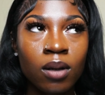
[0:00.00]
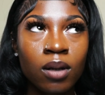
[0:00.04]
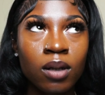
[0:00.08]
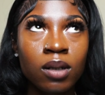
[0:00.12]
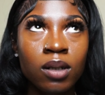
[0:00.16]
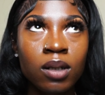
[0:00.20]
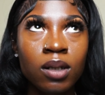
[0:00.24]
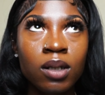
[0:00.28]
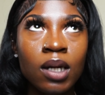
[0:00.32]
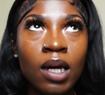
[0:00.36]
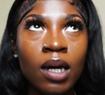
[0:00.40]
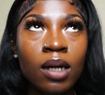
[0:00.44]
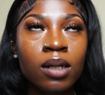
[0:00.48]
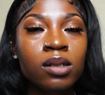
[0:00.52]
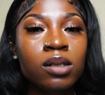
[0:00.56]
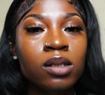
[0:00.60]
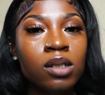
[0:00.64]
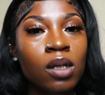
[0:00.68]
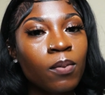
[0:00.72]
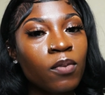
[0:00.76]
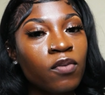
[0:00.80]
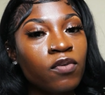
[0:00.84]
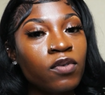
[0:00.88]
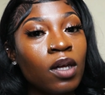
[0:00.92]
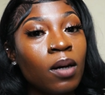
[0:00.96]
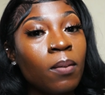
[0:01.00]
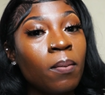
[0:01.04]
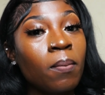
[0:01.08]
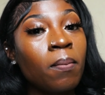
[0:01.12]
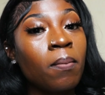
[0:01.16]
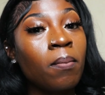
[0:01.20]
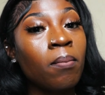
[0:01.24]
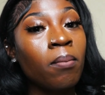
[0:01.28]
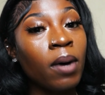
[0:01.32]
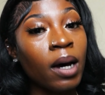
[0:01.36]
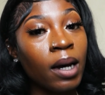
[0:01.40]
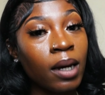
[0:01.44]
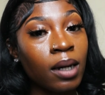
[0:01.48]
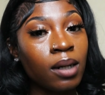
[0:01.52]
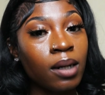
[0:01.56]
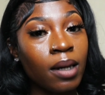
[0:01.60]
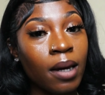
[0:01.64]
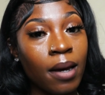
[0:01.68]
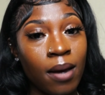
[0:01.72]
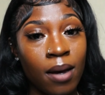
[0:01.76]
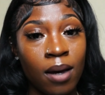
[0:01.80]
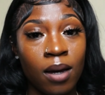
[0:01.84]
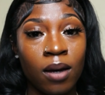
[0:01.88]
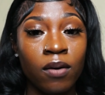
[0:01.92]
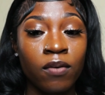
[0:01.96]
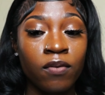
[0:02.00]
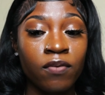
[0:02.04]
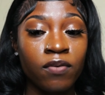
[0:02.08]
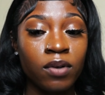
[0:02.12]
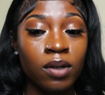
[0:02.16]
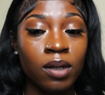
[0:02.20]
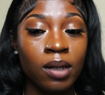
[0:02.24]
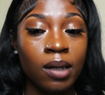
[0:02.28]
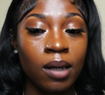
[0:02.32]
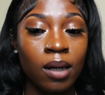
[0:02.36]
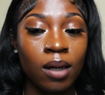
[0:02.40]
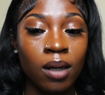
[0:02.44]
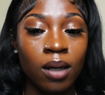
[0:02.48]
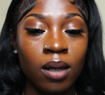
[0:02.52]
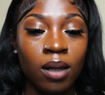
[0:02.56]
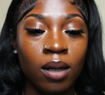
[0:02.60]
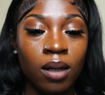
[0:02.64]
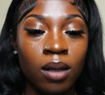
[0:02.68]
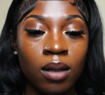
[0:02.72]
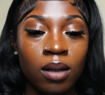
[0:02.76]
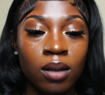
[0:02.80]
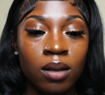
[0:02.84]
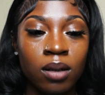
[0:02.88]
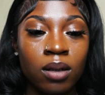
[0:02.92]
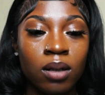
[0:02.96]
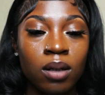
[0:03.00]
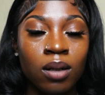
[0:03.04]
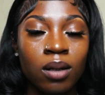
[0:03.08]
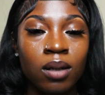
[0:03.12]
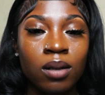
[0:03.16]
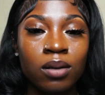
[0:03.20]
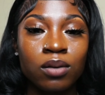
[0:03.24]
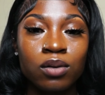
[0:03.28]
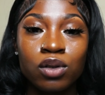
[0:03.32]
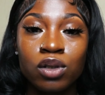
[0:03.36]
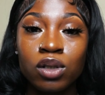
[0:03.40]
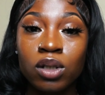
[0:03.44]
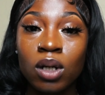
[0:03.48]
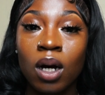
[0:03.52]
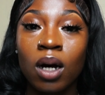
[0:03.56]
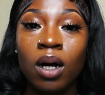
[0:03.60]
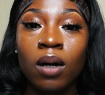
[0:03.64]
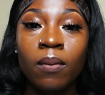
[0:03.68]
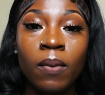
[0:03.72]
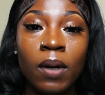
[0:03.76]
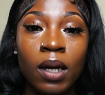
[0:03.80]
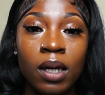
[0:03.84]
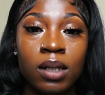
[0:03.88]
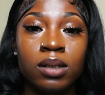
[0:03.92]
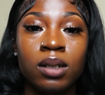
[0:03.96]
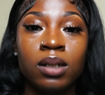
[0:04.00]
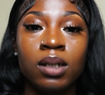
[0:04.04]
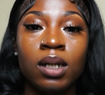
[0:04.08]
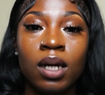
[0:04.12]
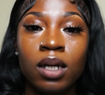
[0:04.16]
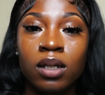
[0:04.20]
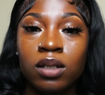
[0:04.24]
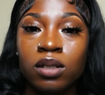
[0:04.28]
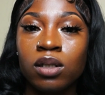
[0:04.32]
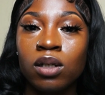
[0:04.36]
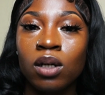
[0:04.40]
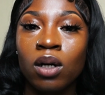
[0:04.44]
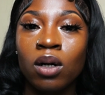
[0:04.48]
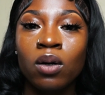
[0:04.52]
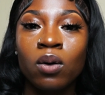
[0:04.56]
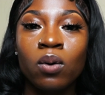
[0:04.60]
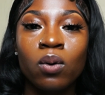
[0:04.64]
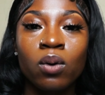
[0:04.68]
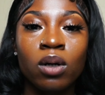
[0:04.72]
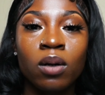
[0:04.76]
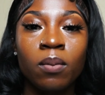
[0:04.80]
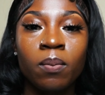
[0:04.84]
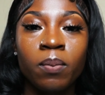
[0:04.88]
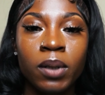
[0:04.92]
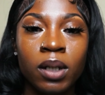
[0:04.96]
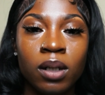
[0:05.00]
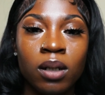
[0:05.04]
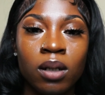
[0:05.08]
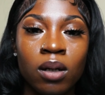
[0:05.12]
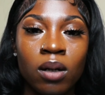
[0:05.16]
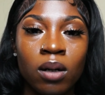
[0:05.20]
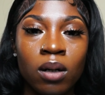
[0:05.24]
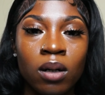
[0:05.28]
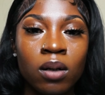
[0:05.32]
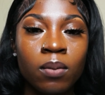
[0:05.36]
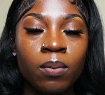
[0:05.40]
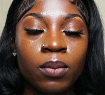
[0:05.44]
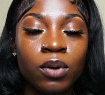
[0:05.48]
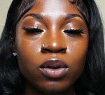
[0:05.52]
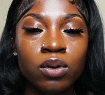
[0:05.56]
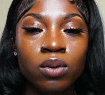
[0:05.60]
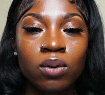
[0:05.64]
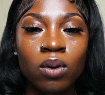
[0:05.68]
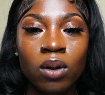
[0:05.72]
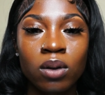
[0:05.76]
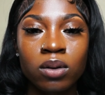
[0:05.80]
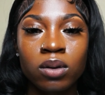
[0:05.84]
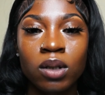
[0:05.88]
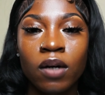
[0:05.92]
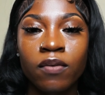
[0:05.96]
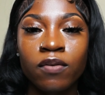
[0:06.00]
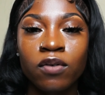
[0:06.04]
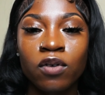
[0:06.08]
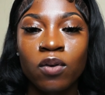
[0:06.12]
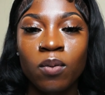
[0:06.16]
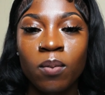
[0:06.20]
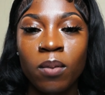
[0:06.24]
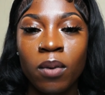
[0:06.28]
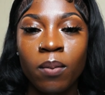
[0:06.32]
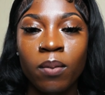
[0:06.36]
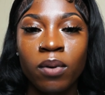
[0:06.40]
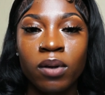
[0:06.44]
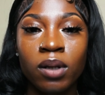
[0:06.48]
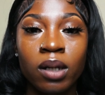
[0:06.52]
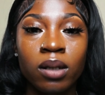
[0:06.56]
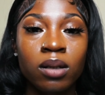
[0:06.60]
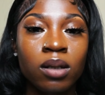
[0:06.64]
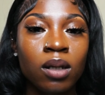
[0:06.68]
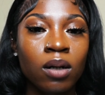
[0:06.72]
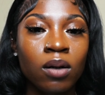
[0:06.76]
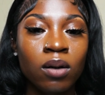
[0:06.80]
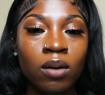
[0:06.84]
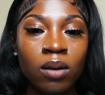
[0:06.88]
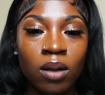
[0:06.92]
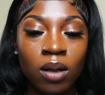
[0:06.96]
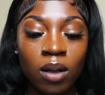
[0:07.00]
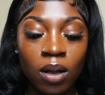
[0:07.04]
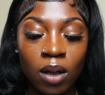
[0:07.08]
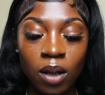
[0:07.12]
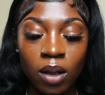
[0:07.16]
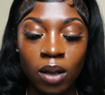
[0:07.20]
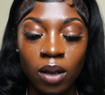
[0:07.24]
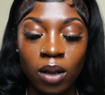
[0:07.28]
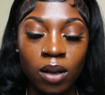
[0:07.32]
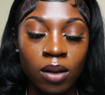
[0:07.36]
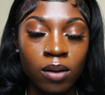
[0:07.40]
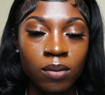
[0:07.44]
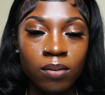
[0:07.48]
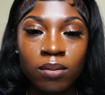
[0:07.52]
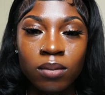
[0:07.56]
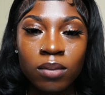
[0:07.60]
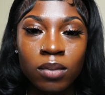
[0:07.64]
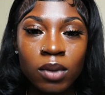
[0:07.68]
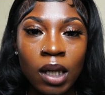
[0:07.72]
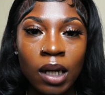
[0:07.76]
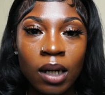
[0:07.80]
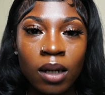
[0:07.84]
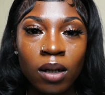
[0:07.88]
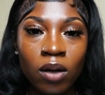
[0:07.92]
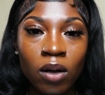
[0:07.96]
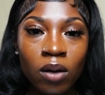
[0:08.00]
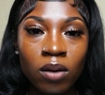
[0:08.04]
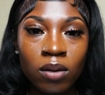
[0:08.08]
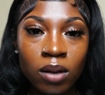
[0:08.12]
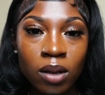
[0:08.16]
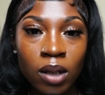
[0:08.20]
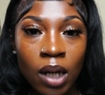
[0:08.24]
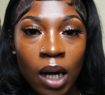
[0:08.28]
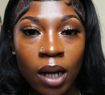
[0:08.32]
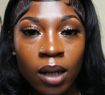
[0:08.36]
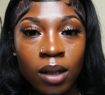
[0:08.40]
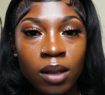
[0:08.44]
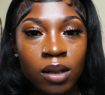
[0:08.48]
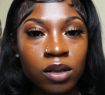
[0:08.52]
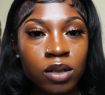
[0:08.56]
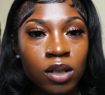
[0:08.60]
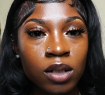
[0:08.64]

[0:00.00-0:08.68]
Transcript: yes, some of them might have a job as an SDR or a BDR, but you also have to remember that their knowledge